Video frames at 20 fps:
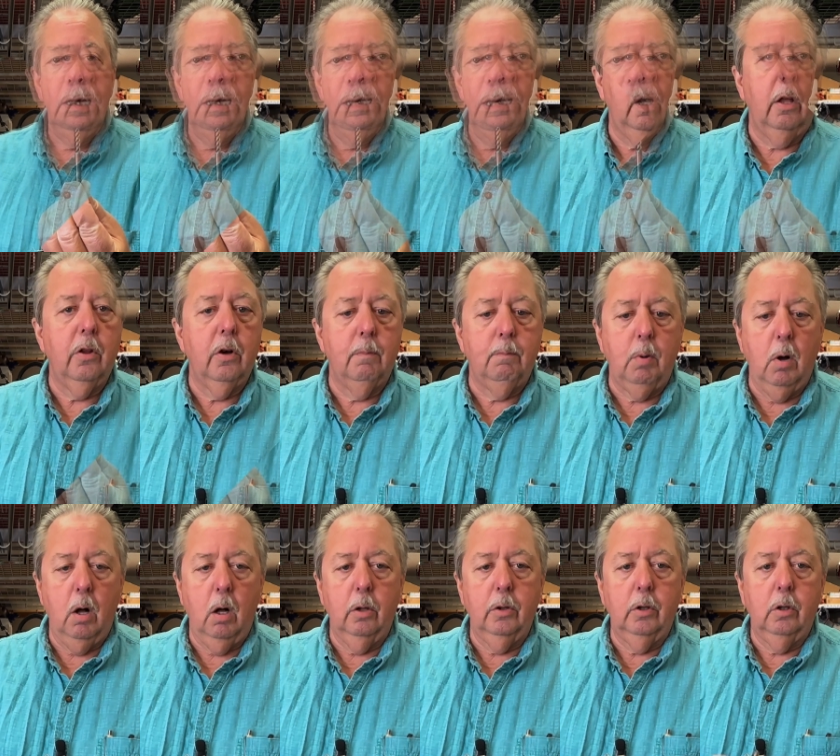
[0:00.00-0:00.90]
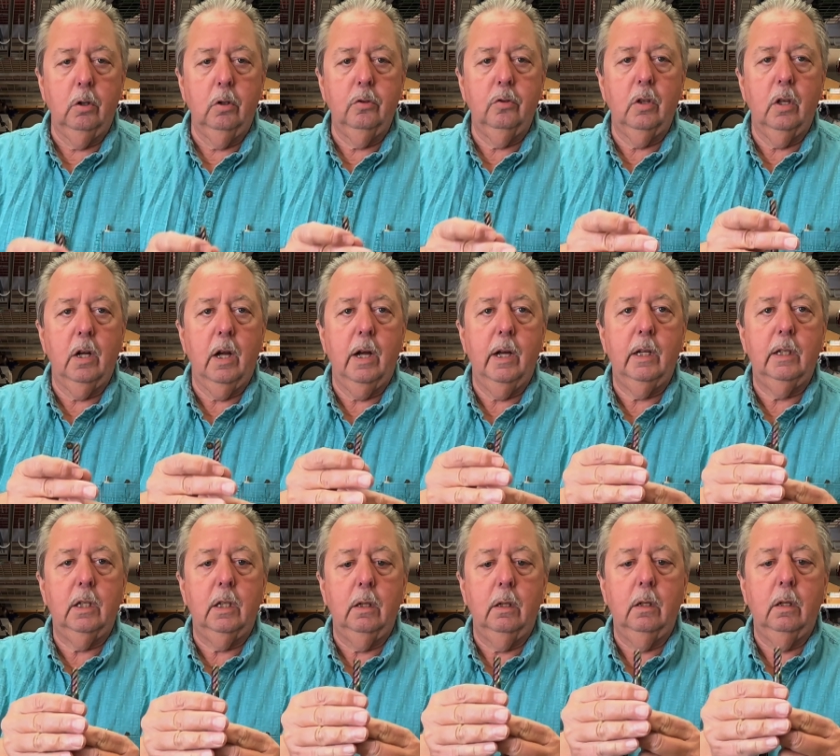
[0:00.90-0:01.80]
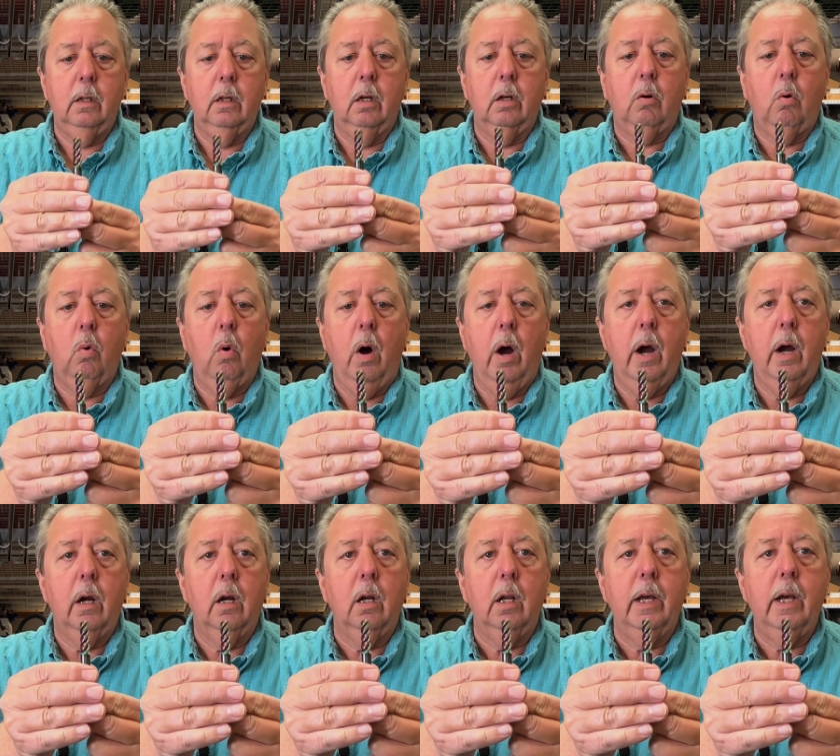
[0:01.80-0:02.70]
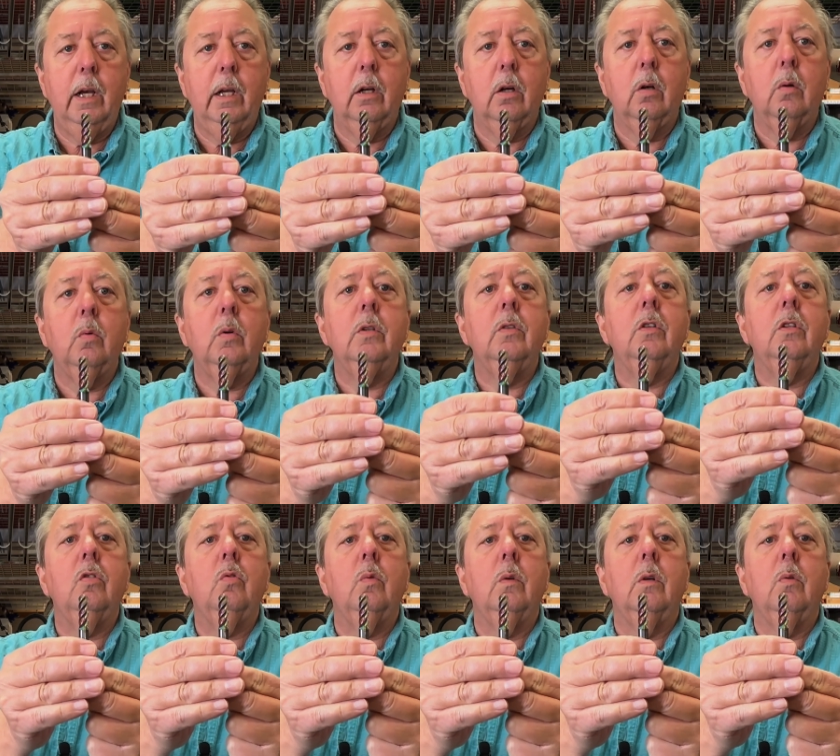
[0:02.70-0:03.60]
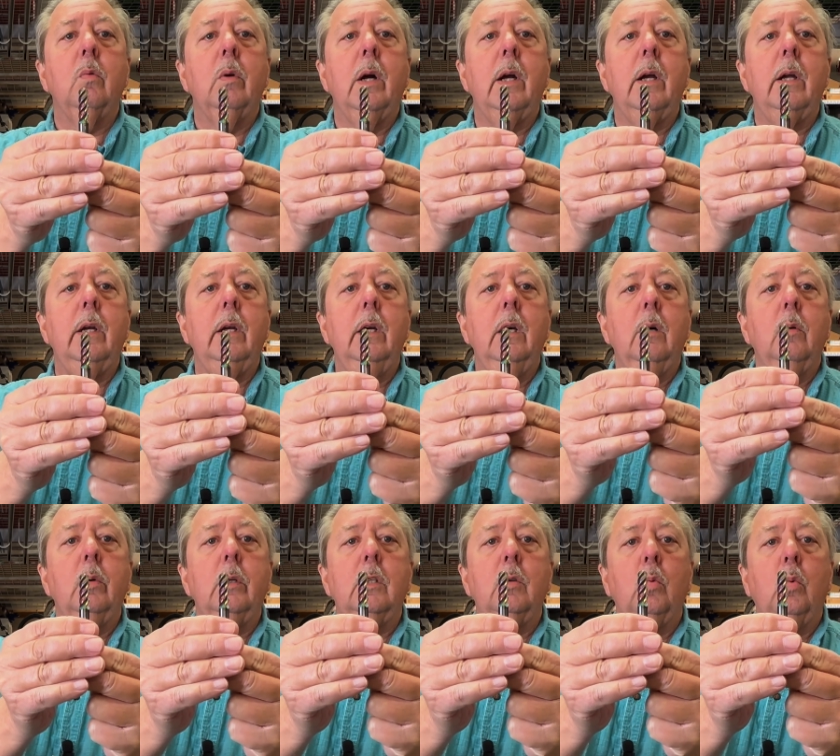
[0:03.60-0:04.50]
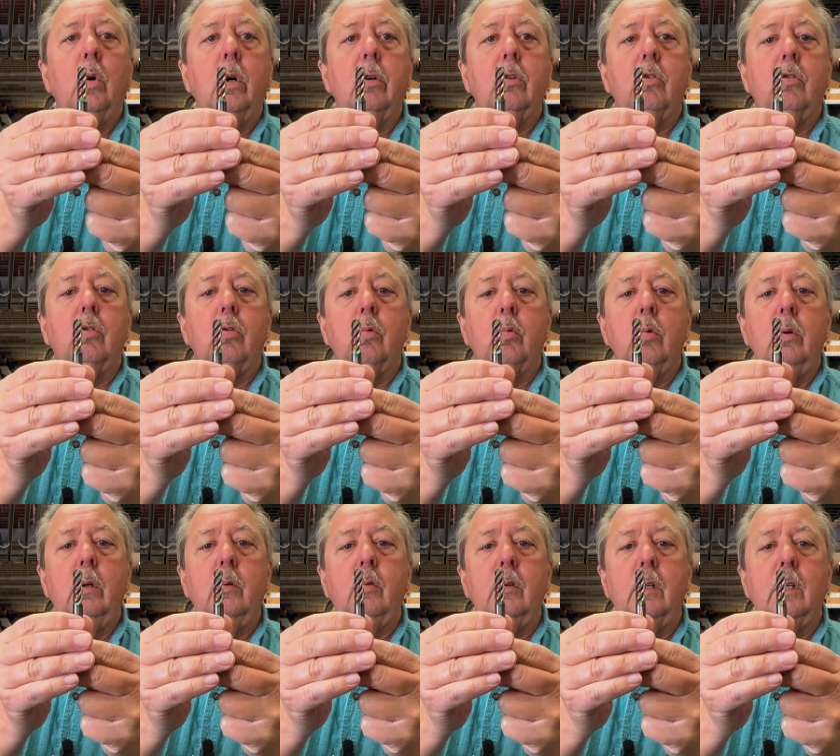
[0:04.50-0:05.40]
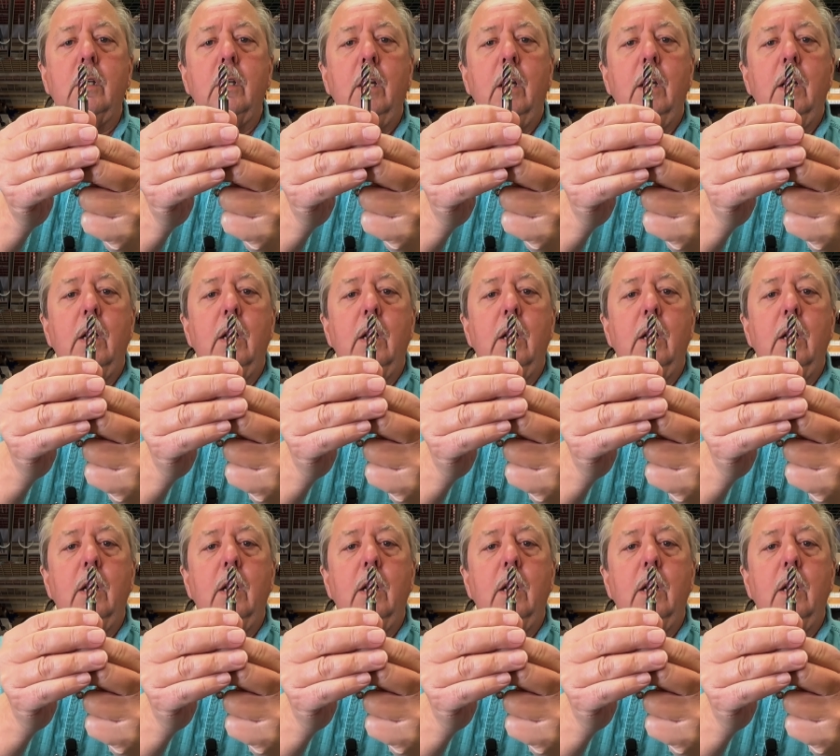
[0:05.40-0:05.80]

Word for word: Another ball nose that I acquired later was this one right here, which works terrific.